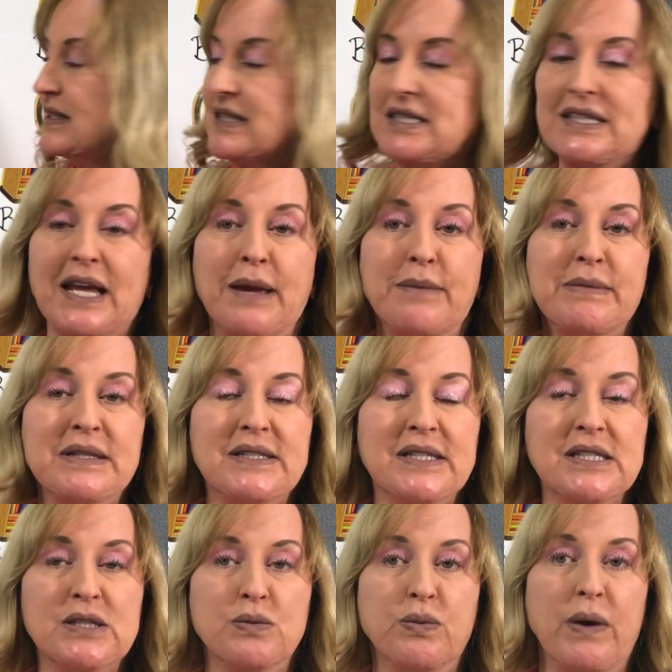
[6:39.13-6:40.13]
the same as
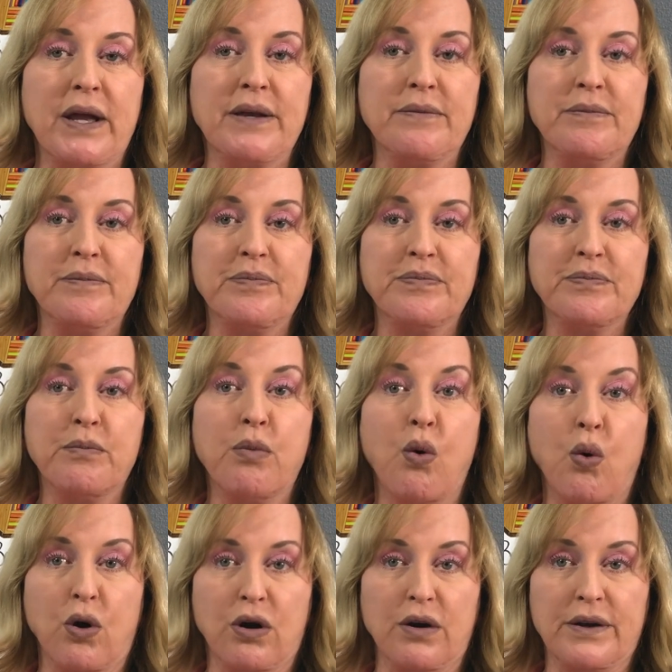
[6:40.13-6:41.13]
this one.
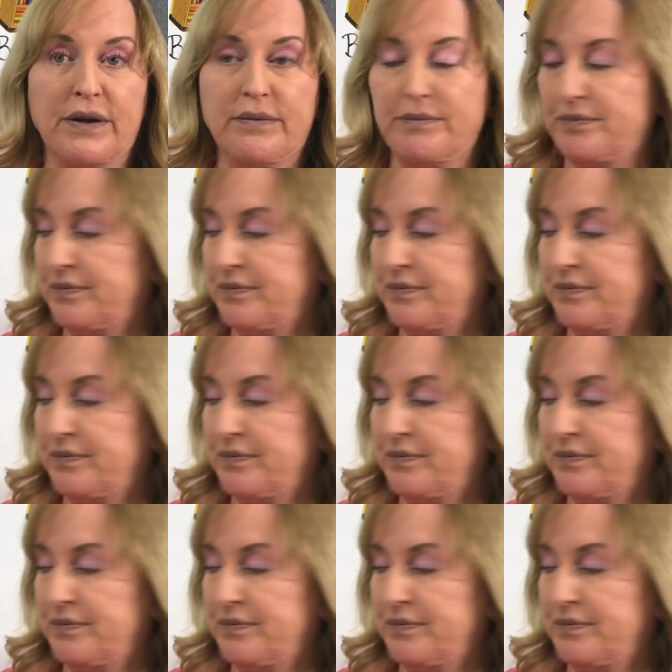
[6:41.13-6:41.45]
Board.